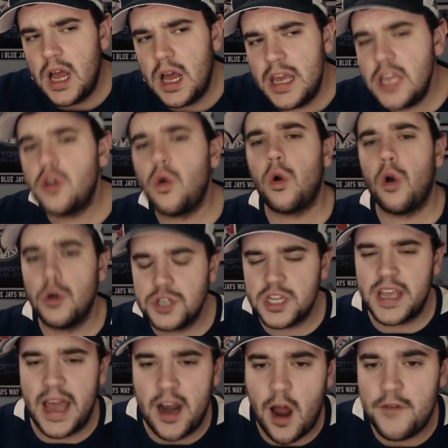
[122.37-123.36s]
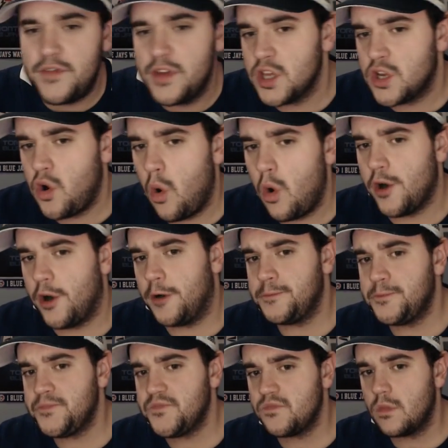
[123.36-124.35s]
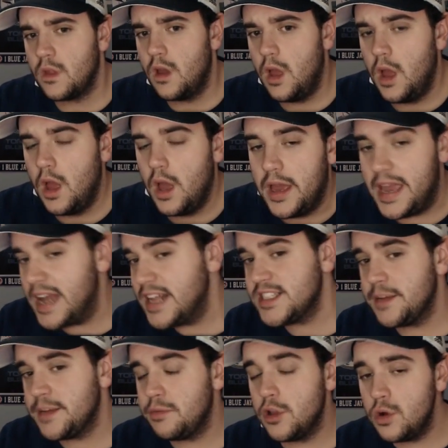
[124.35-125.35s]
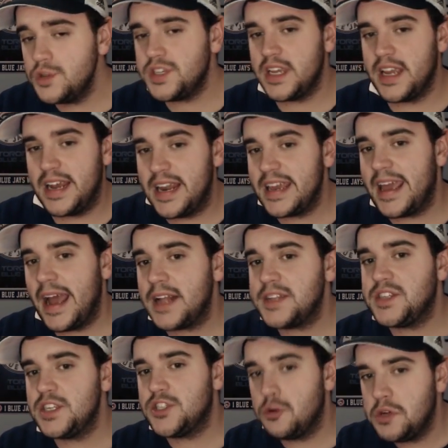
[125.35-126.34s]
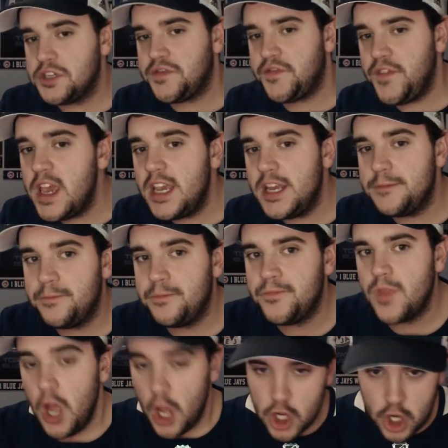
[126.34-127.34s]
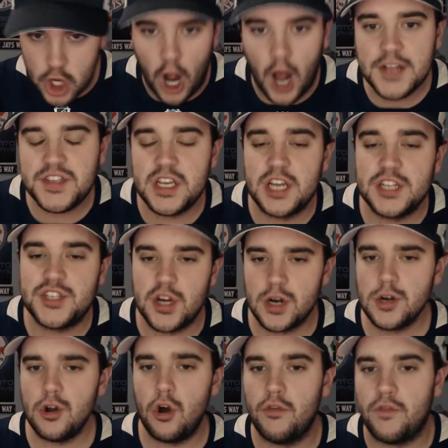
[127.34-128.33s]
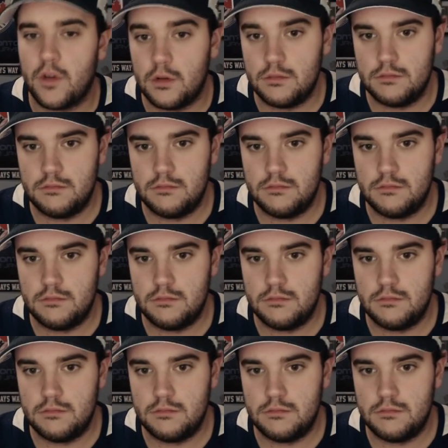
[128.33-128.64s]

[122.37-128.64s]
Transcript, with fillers: Igor Ozhiganov in the corner. He ends up losing it. It gets into his feet, causing a turnover.